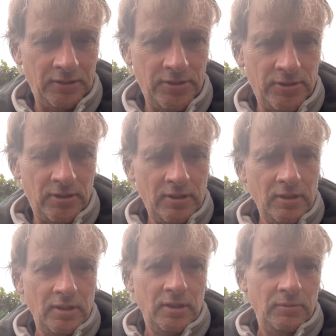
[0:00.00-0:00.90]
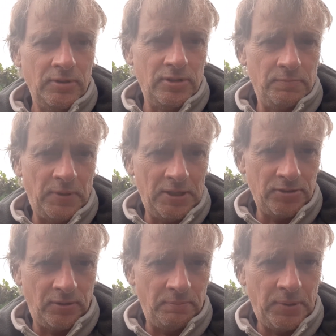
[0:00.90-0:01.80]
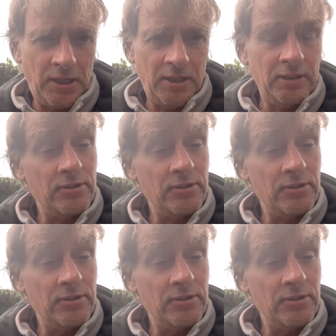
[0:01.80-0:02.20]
litter which is based on pine.